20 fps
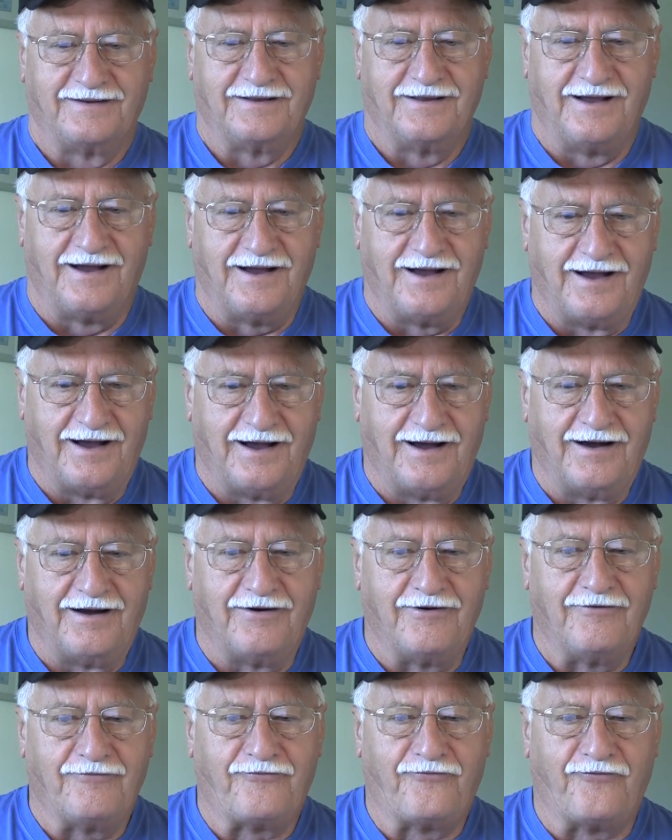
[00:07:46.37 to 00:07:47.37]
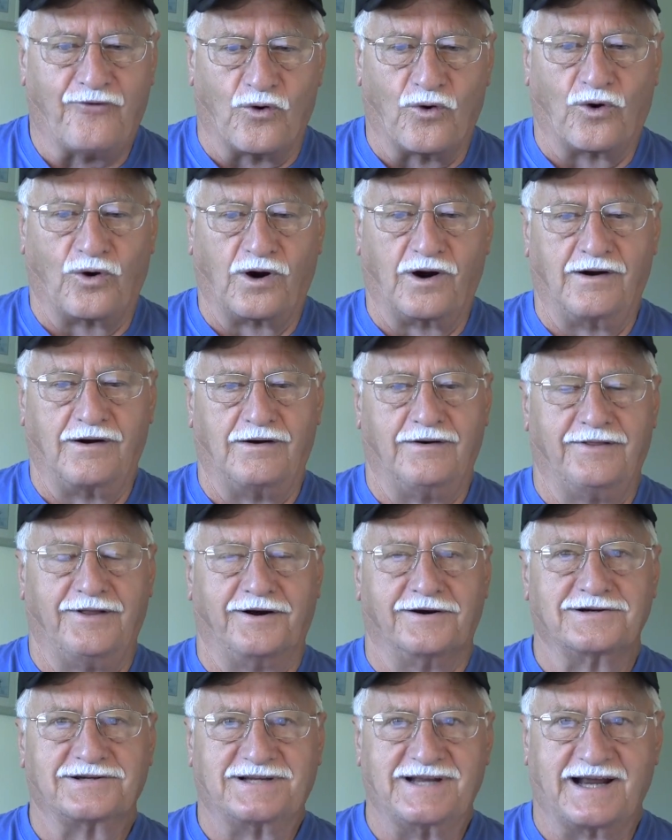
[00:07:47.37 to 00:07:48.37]
uh, for
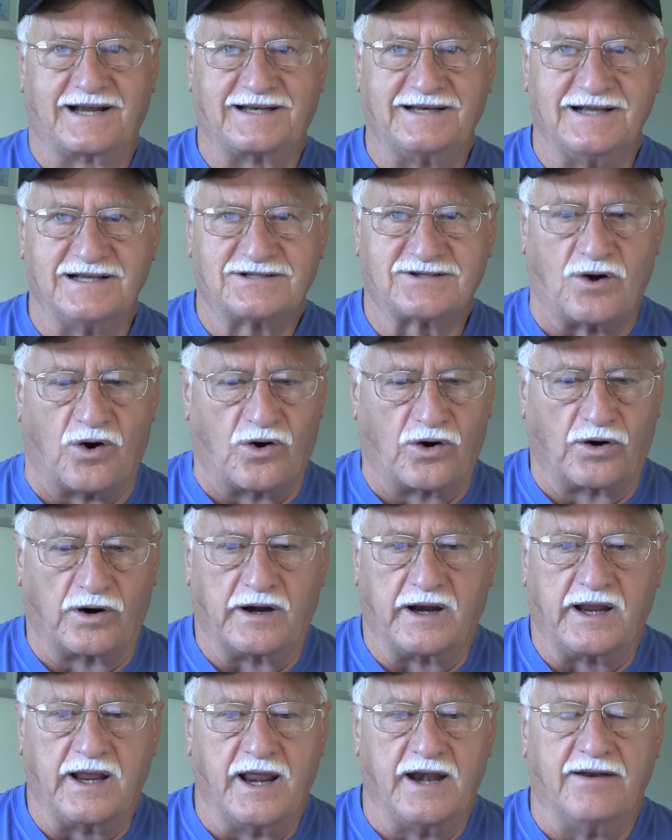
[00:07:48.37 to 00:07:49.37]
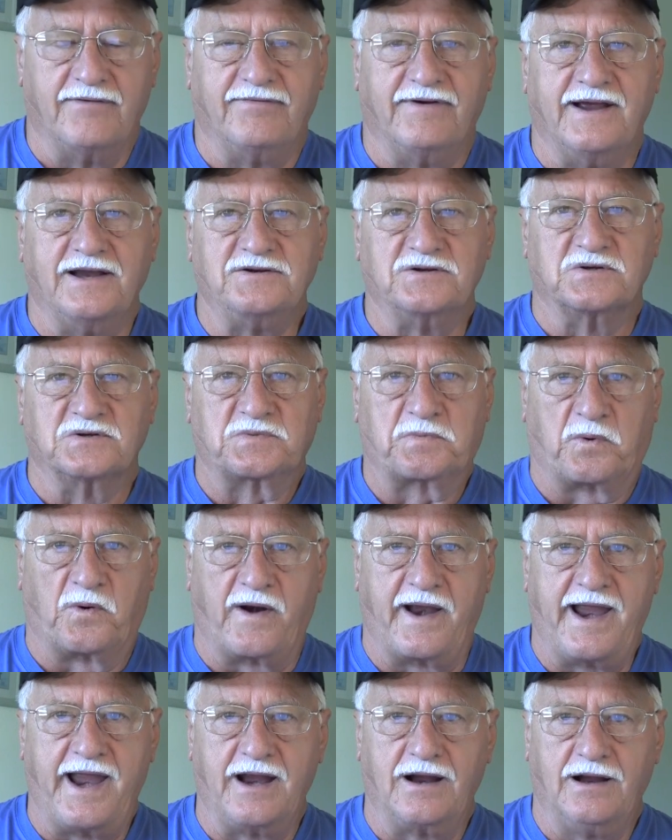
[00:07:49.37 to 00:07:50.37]
their sickness or individuals
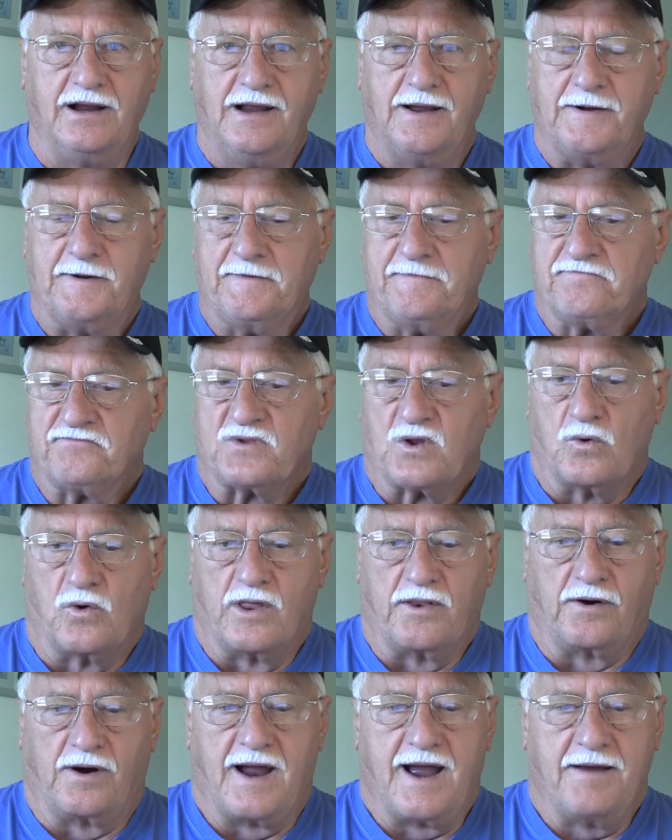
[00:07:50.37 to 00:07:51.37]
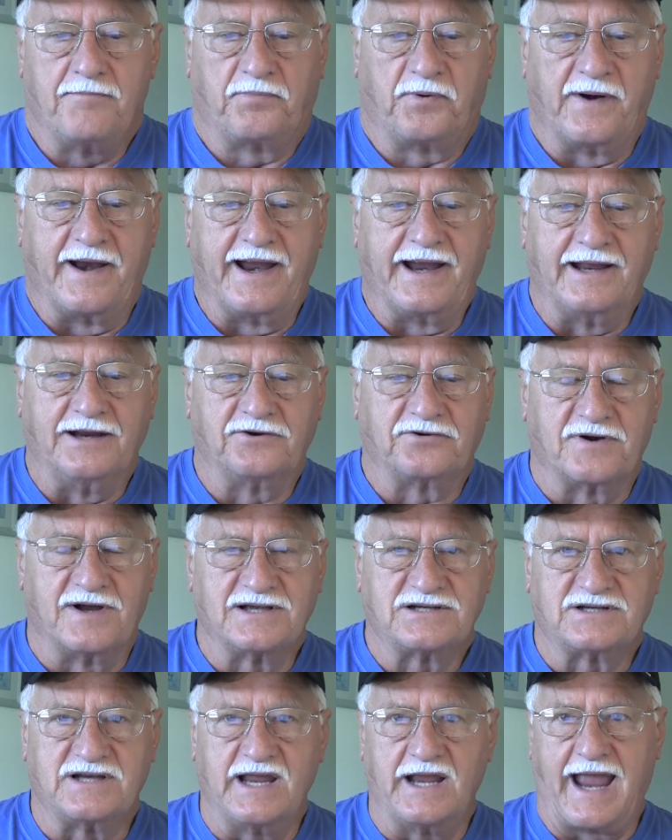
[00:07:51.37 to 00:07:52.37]
praying, whether I'm praying and
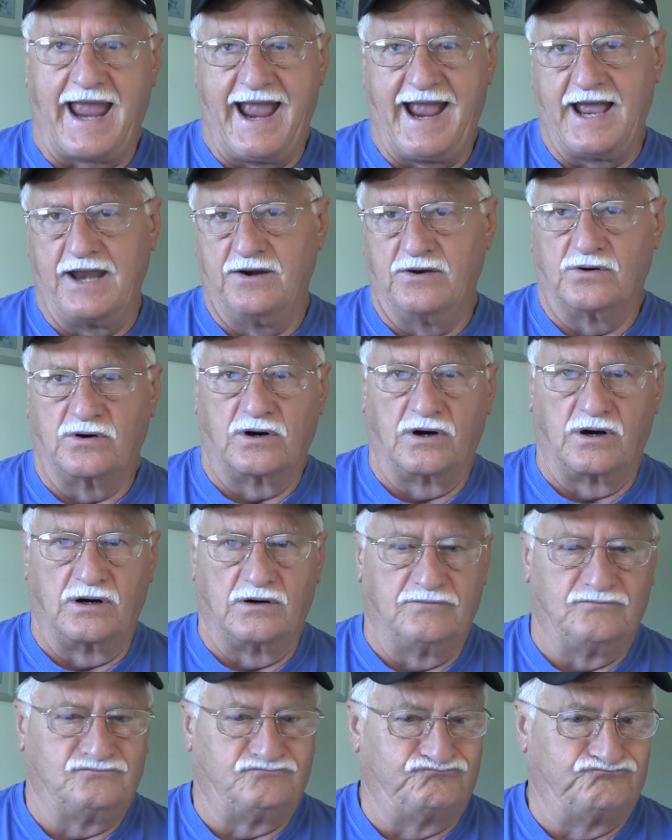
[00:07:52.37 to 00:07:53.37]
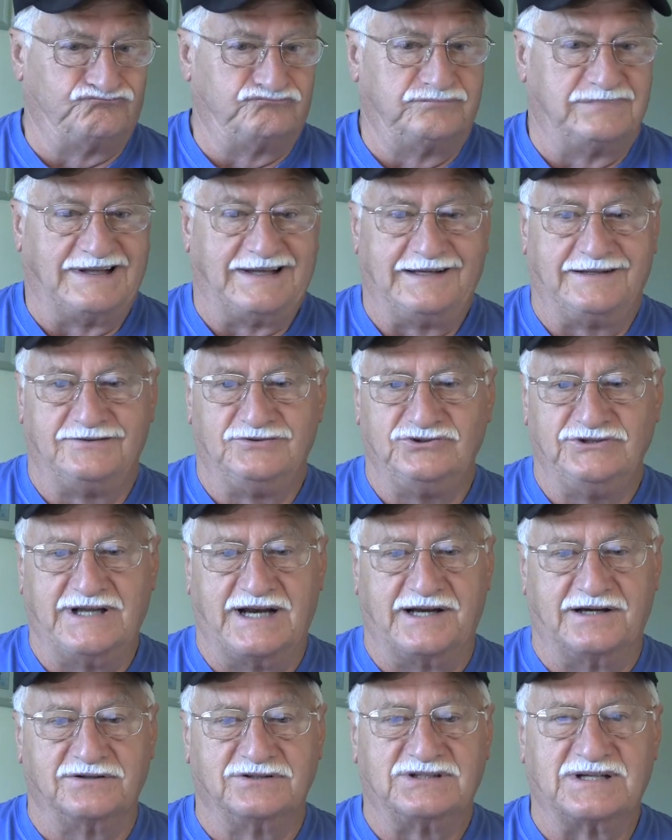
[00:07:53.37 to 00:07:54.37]
trusting and or you
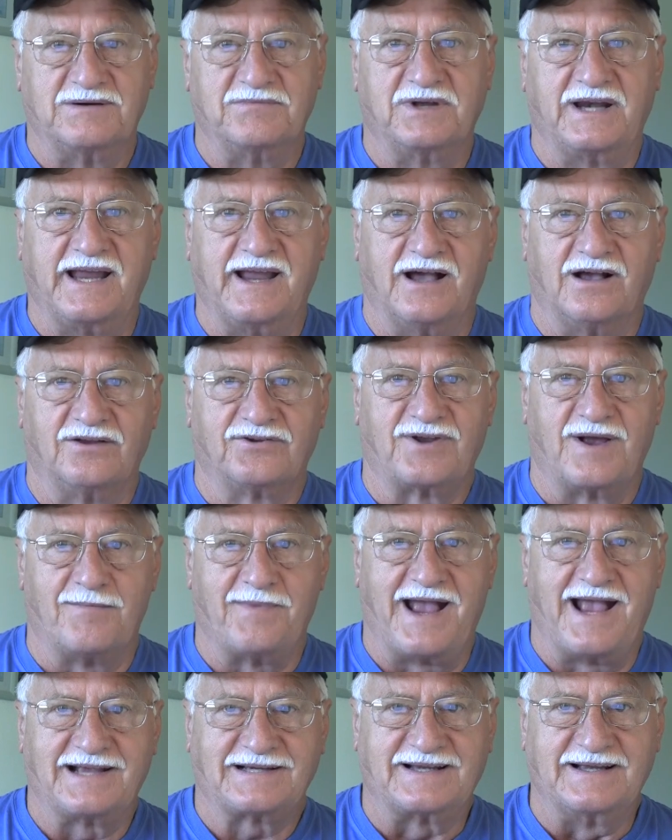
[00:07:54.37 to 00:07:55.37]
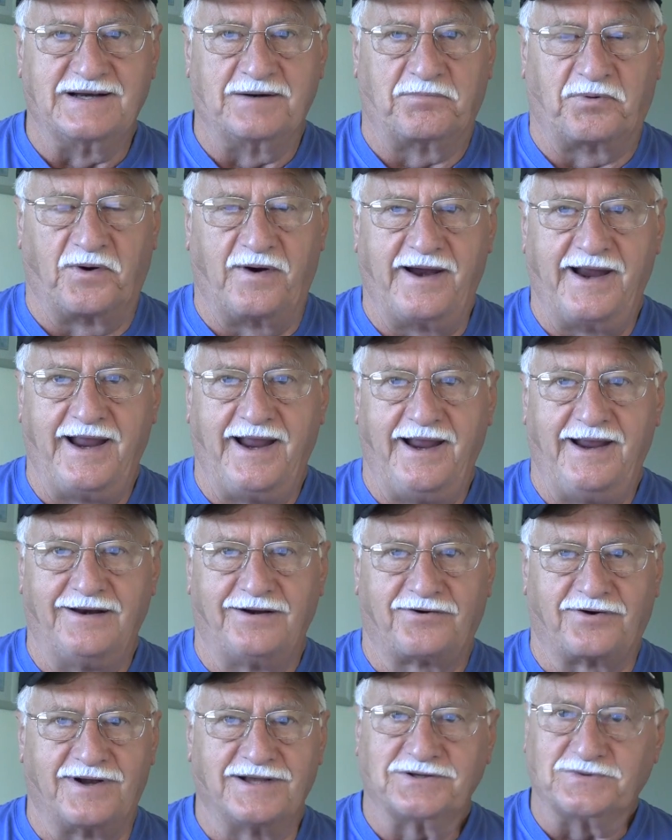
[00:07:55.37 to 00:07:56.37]
know, somebody else I'm asking to pray and
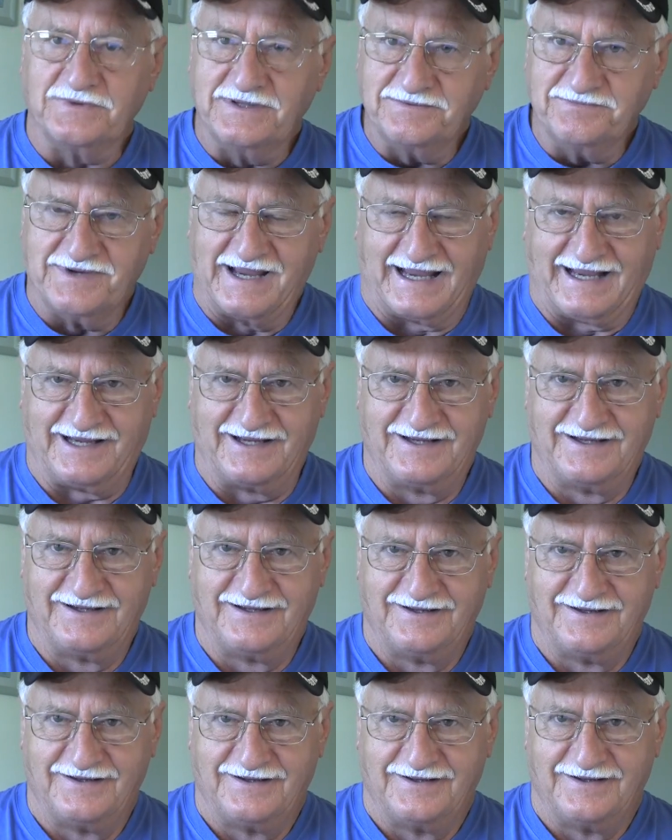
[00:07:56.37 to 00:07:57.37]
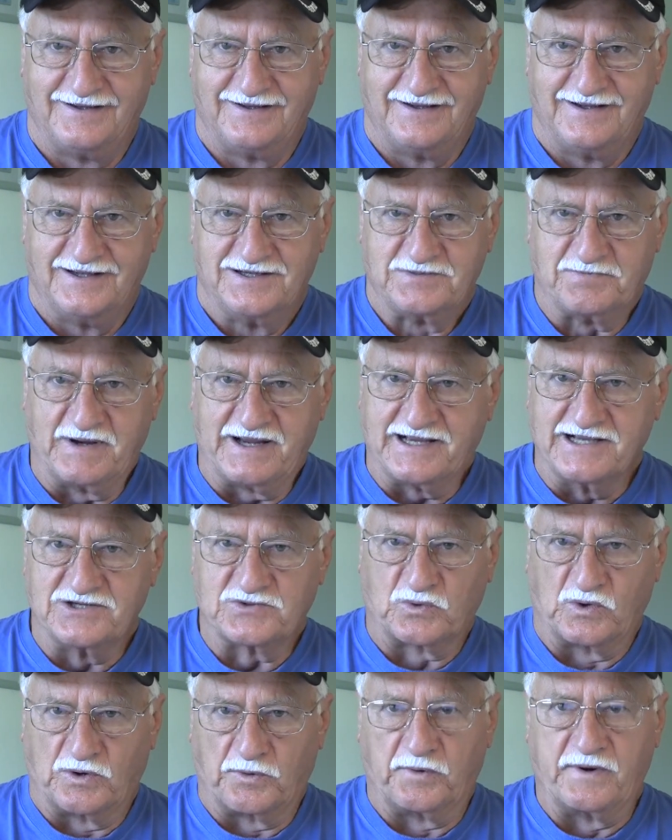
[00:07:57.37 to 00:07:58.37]
trust with me because
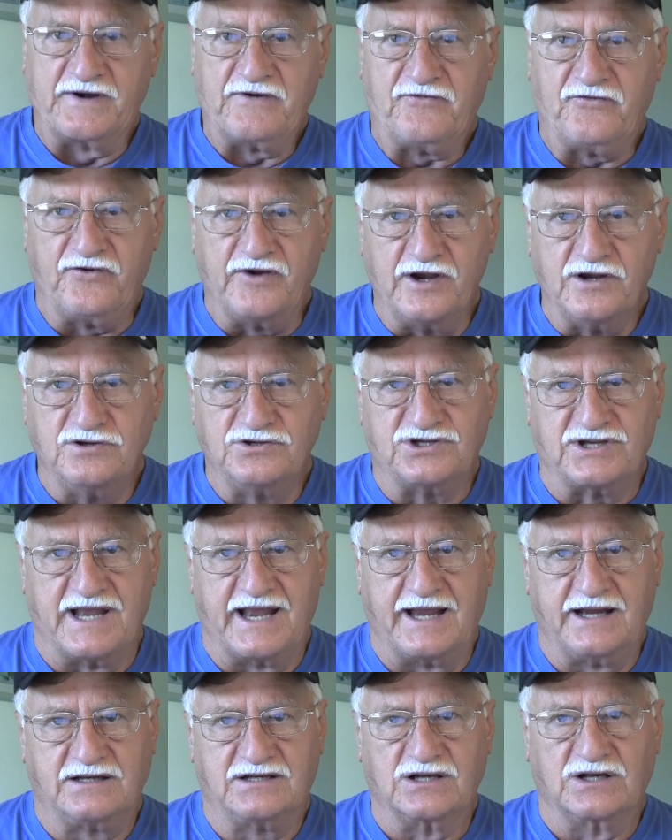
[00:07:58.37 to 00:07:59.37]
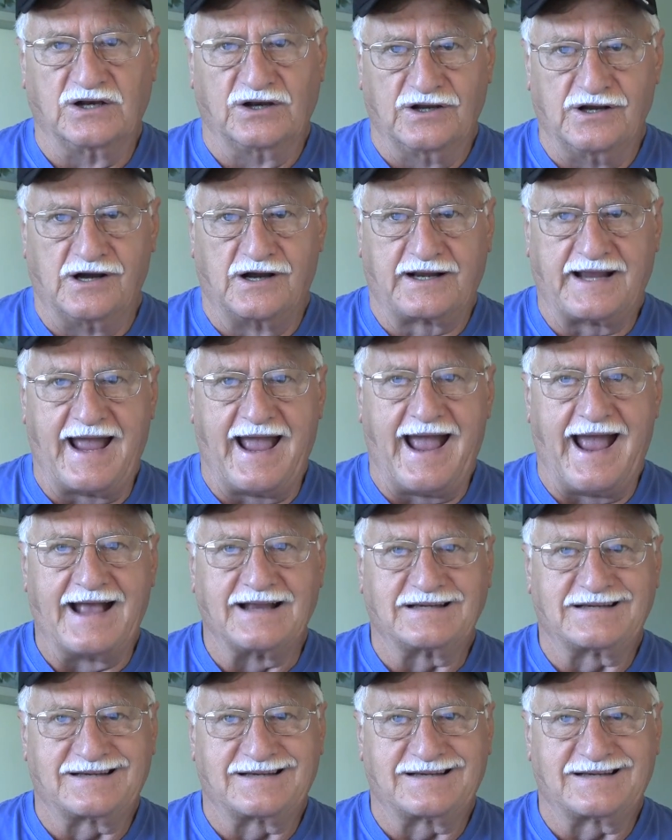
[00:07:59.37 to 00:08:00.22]
we're refusing to look at